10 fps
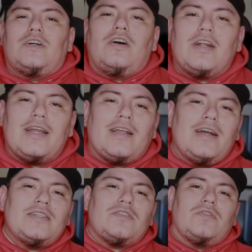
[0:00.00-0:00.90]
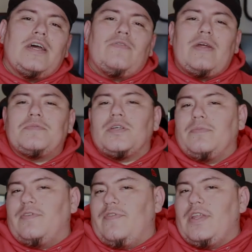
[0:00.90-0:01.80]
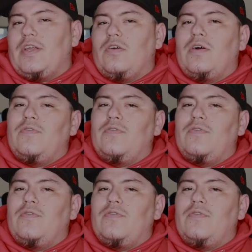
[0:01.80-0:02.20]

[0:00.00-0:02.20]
Alright, guys, so that wraps up the video.